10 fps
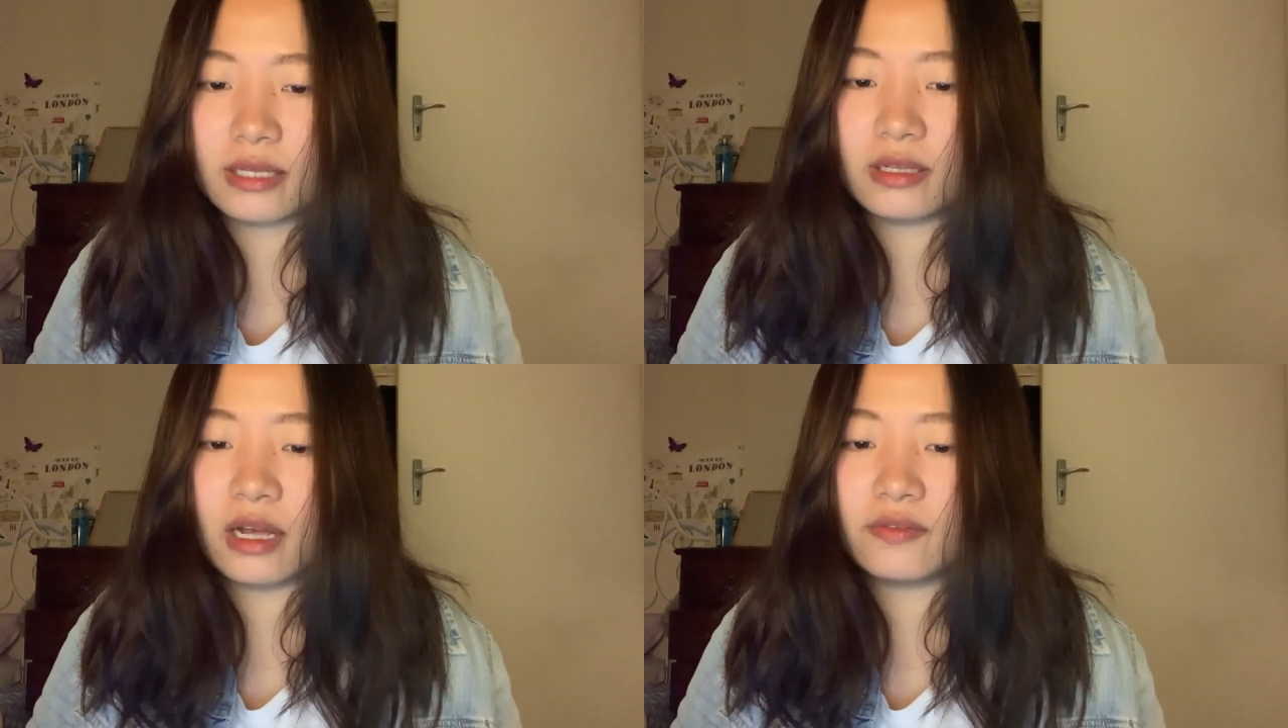
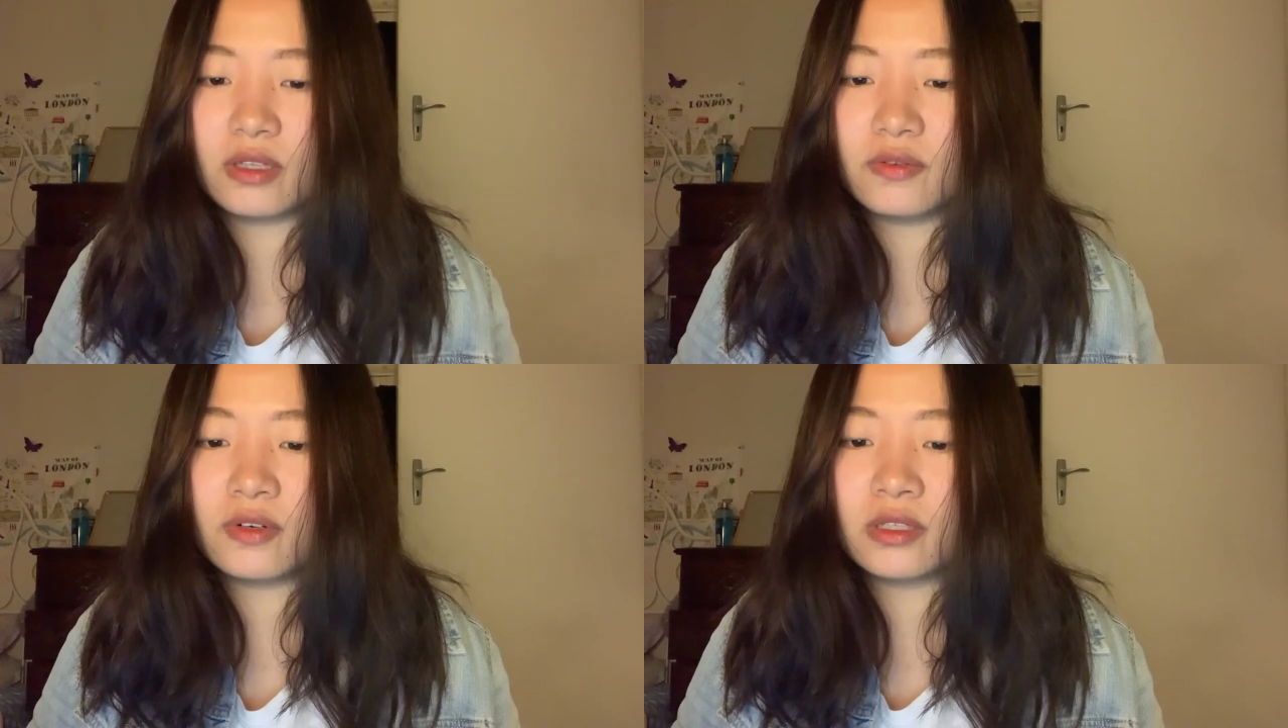and have
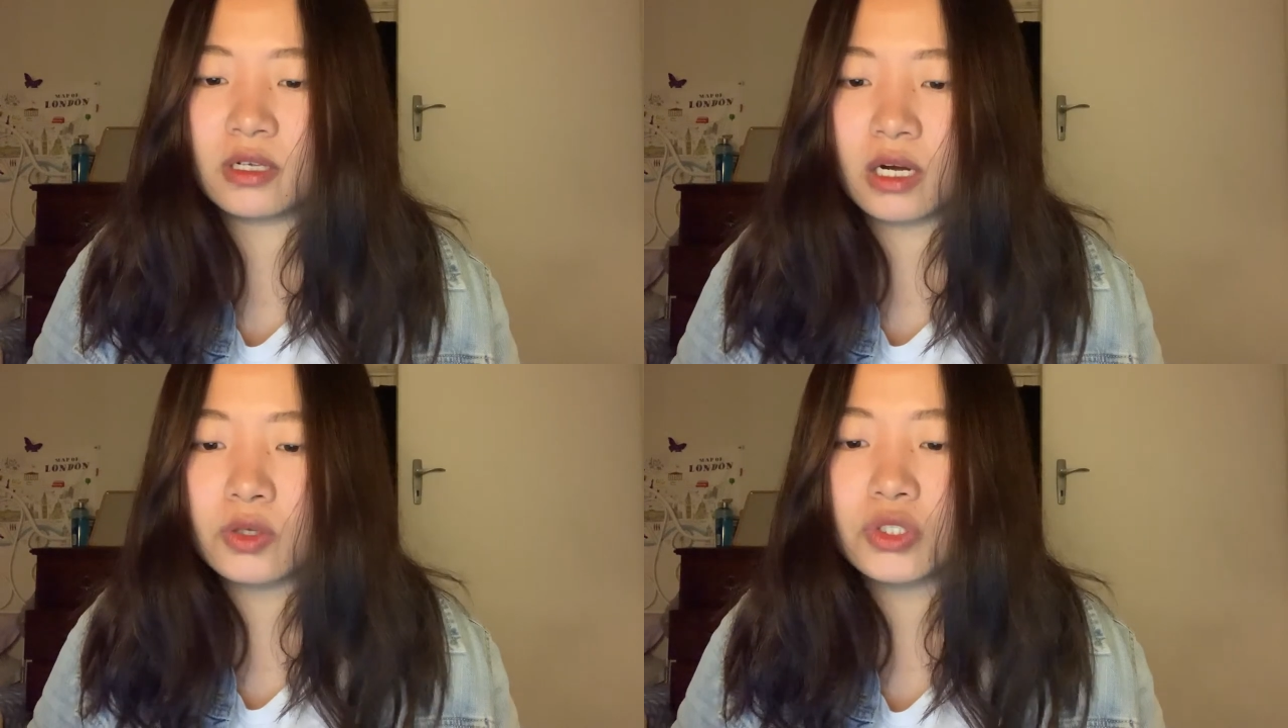different
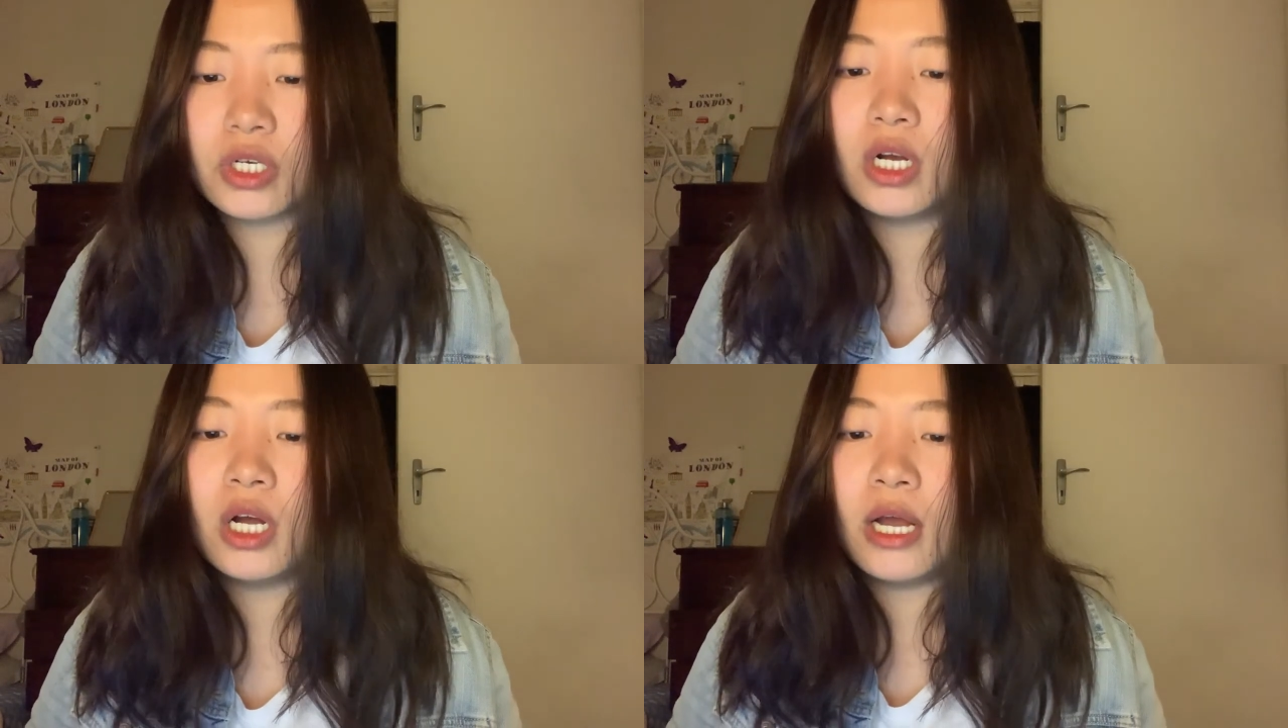
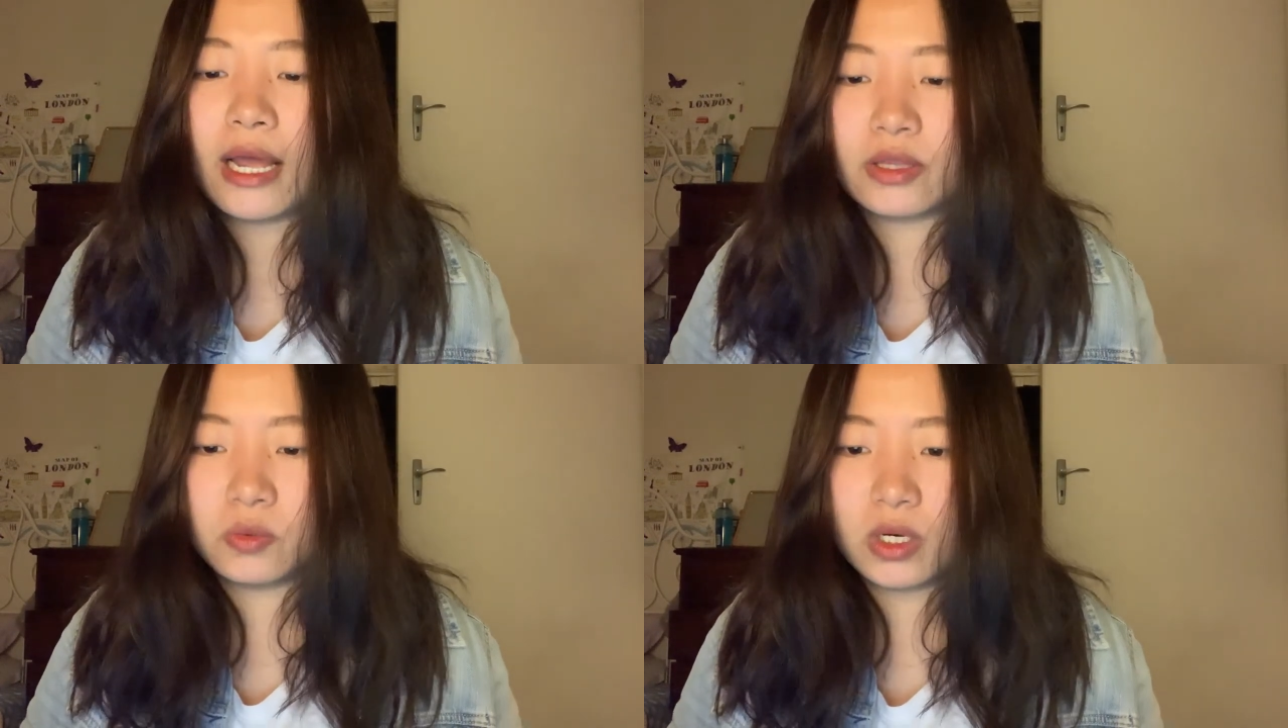culture
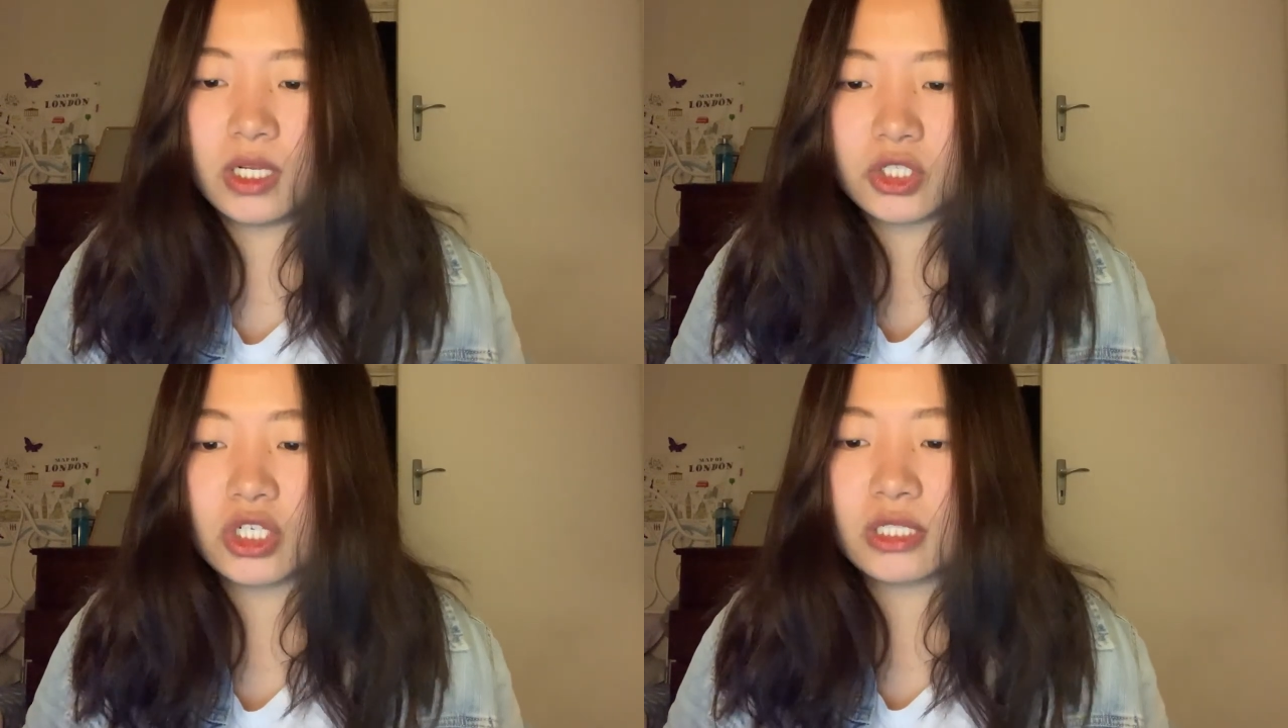and
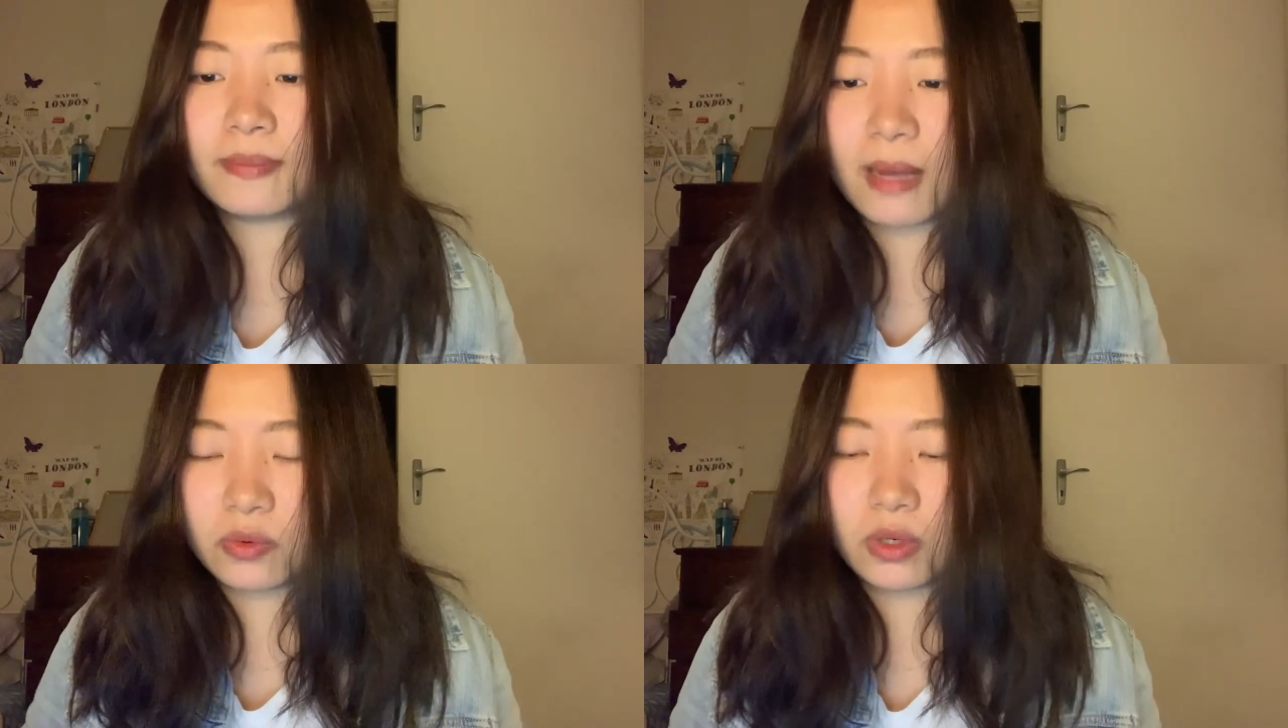religious
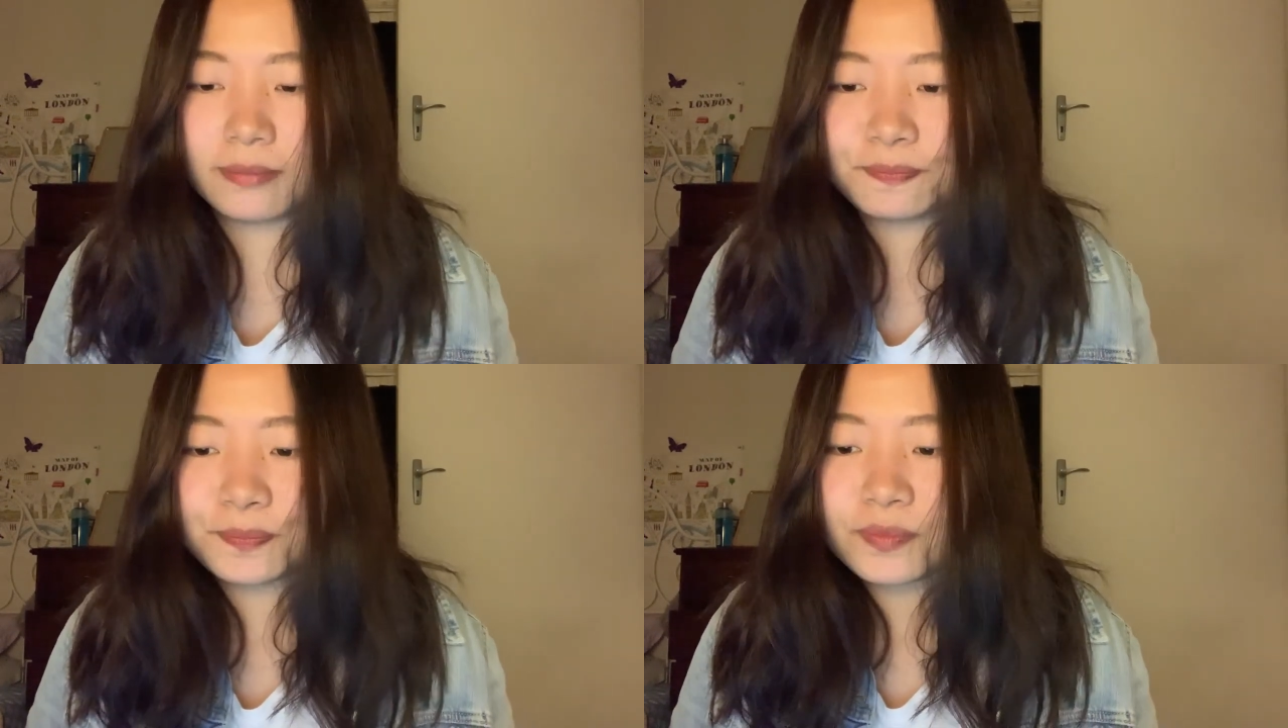background.